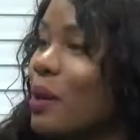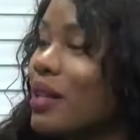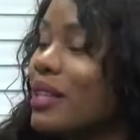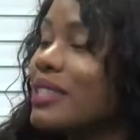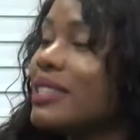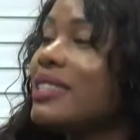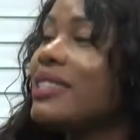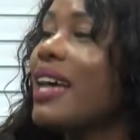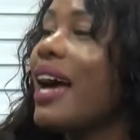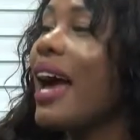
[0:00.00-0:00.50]
well
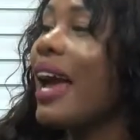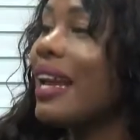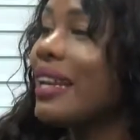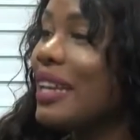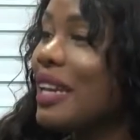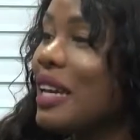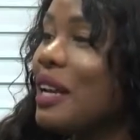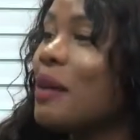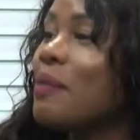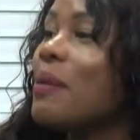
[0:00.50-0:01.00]
mm-hmm. as
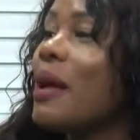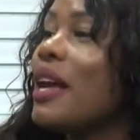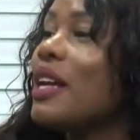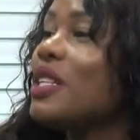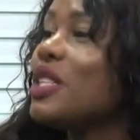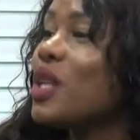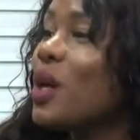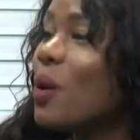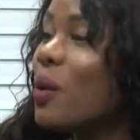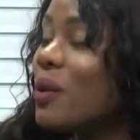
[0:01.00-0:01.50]
tightening up and
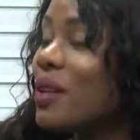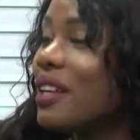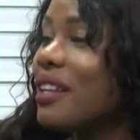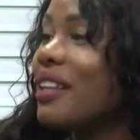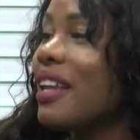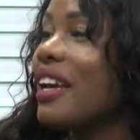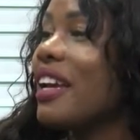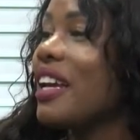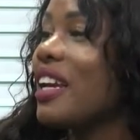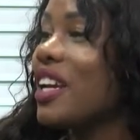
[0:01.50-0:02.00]
toning
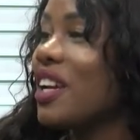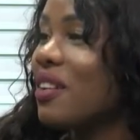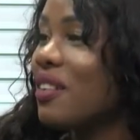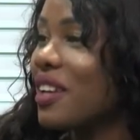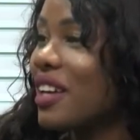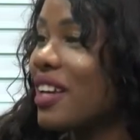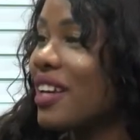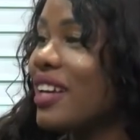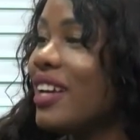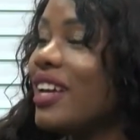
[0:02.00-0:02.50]
that
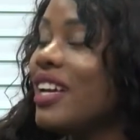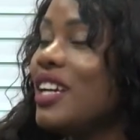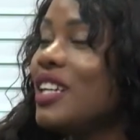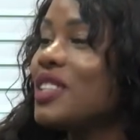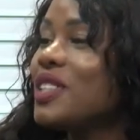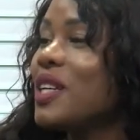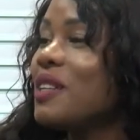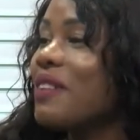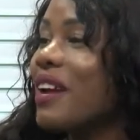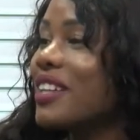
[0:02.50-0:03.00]
area.
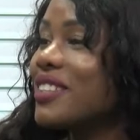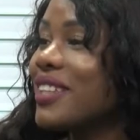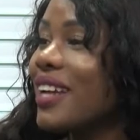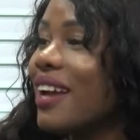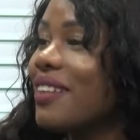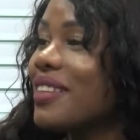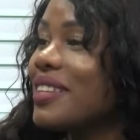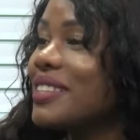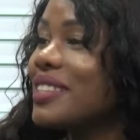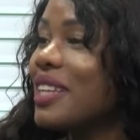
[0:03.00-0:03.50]
So I've actually
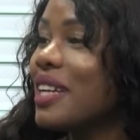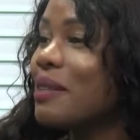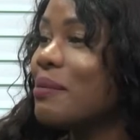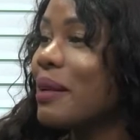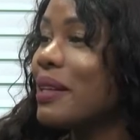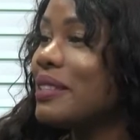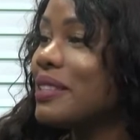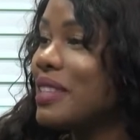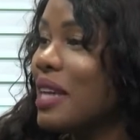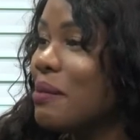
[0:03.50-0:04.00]
had this done on
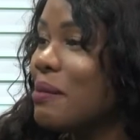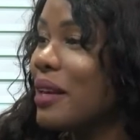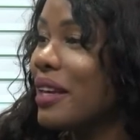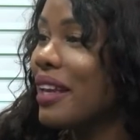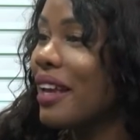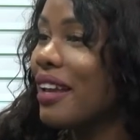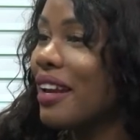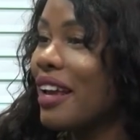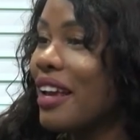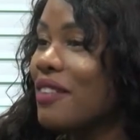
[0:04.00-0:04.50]
my stomach,
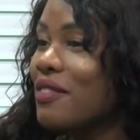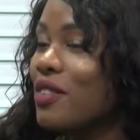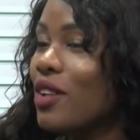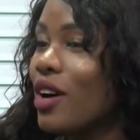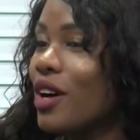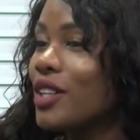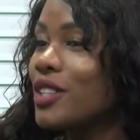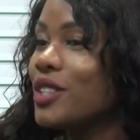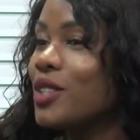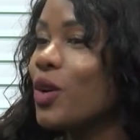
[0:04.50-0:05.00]
and I have
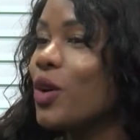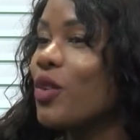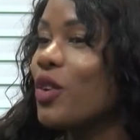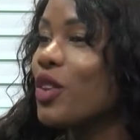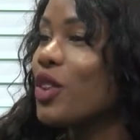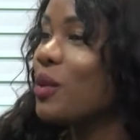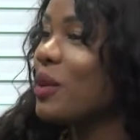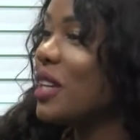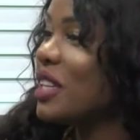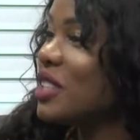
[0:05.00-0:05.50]
lost over
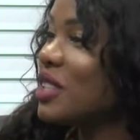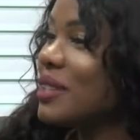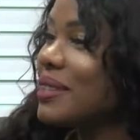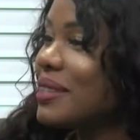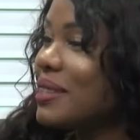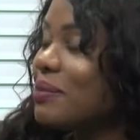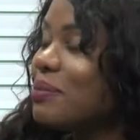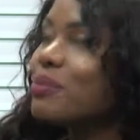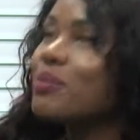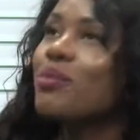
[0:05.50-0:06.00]
three inches.
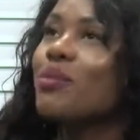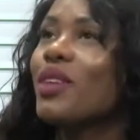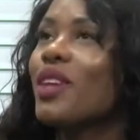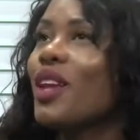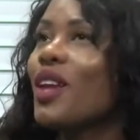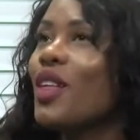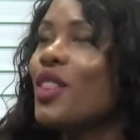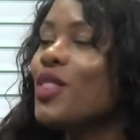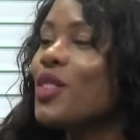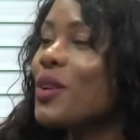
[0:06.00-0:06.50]

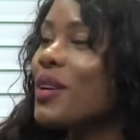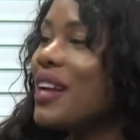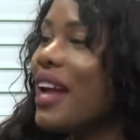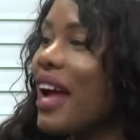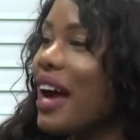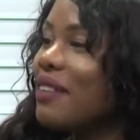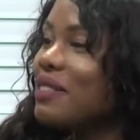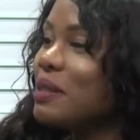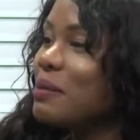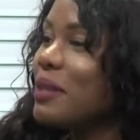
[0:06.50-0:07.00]
Wow. Three and
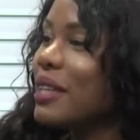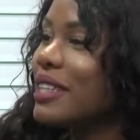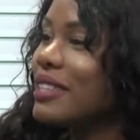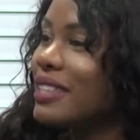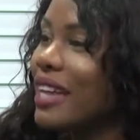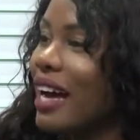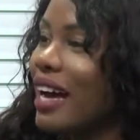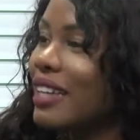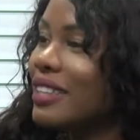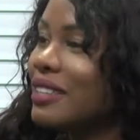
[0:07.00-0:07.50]
a half to be
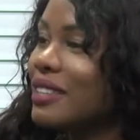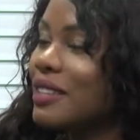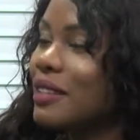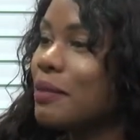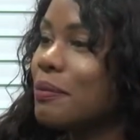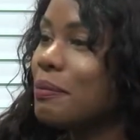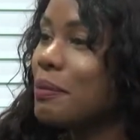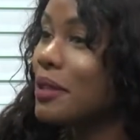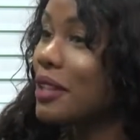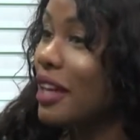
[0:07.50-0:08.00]
exact,
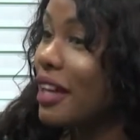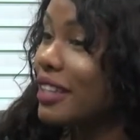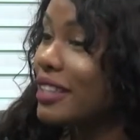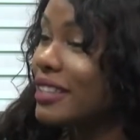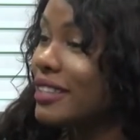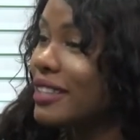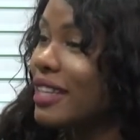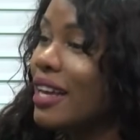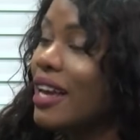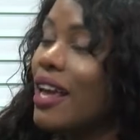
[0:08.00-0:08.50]
plus,
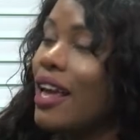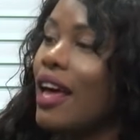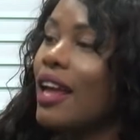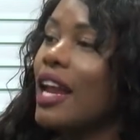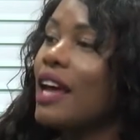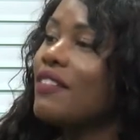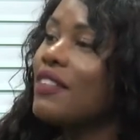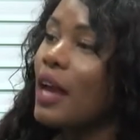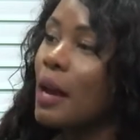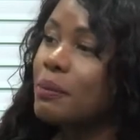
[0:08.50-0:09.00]

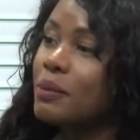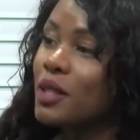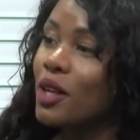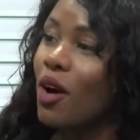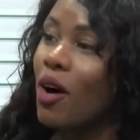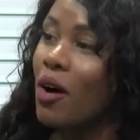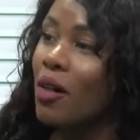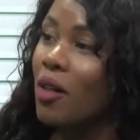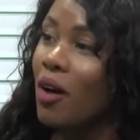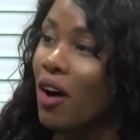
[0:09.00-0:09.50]
and I've kept it
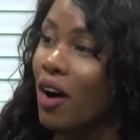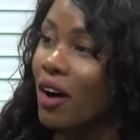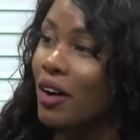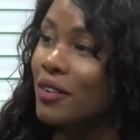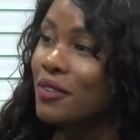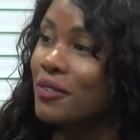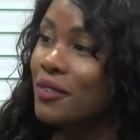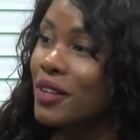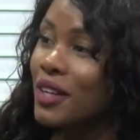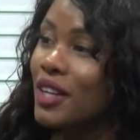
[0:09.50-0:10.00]
all
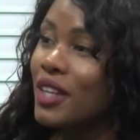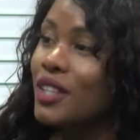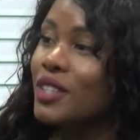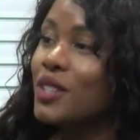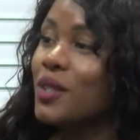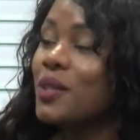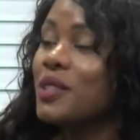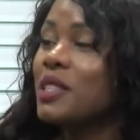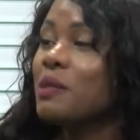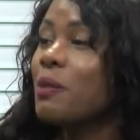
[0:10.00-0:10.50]
off.
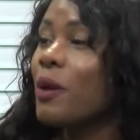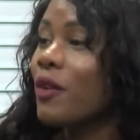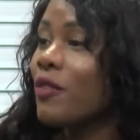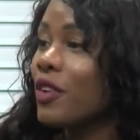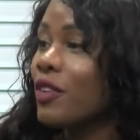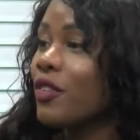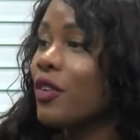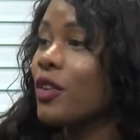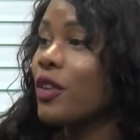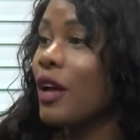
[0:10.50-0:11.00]
So this is
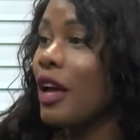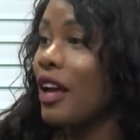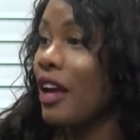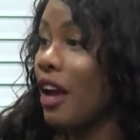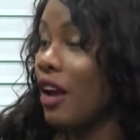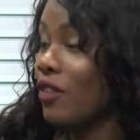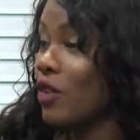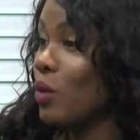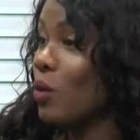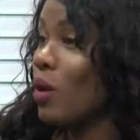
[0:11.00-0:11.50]
perfect for
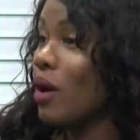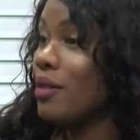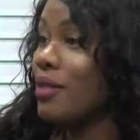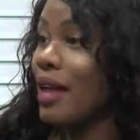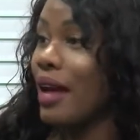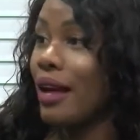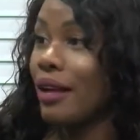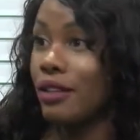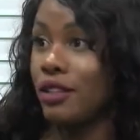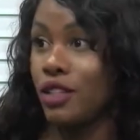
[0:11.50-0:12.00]
the, everyone
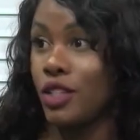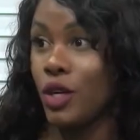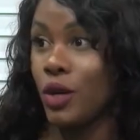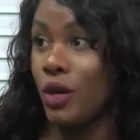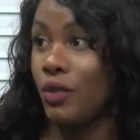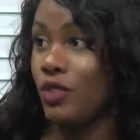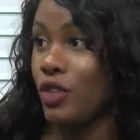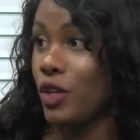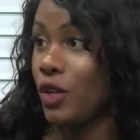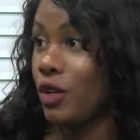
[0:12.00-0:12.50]
that, you know,
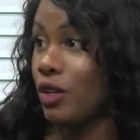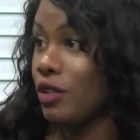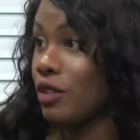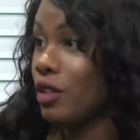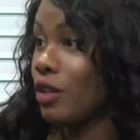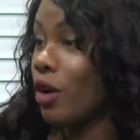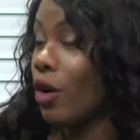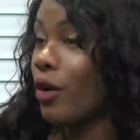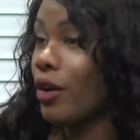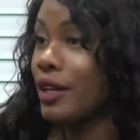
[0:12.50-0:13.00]
if you're
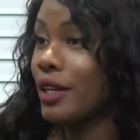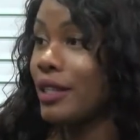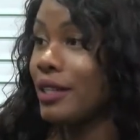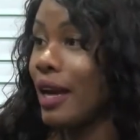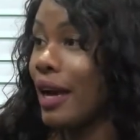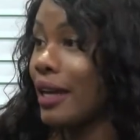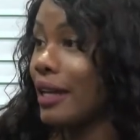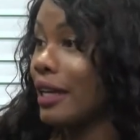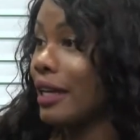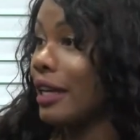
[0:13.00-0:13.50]
already
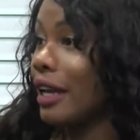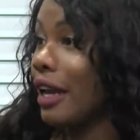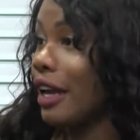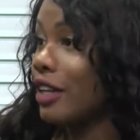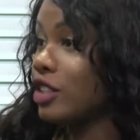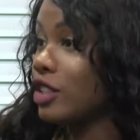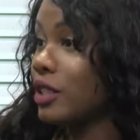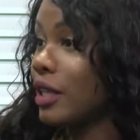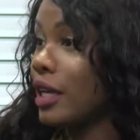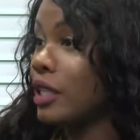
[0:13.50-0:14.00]
dieting and
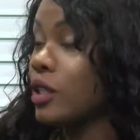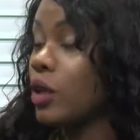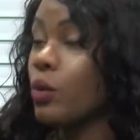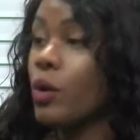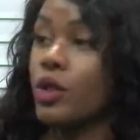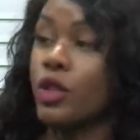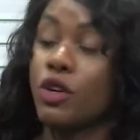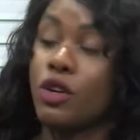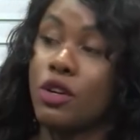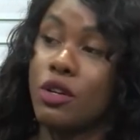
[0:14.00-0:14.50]
exercise or
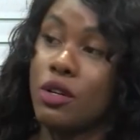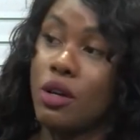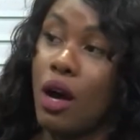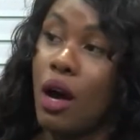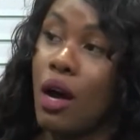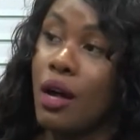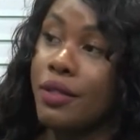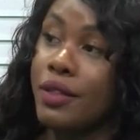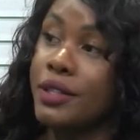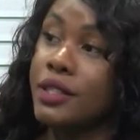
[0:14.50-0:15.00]
whether you're
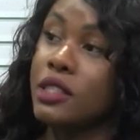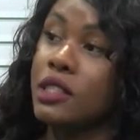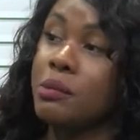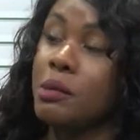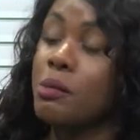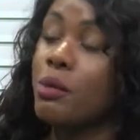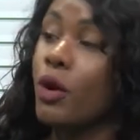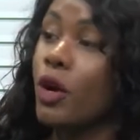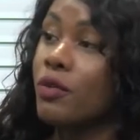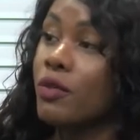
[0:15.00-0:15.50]
not, this is going
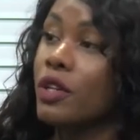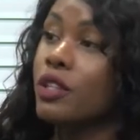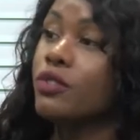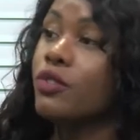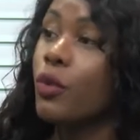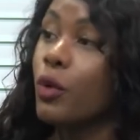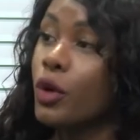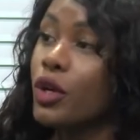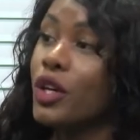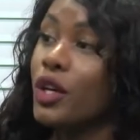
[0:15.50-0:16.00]
to be perfect
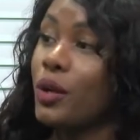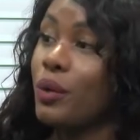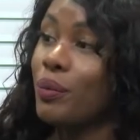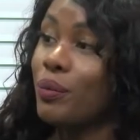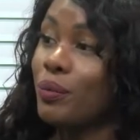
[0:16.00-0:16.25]
for you.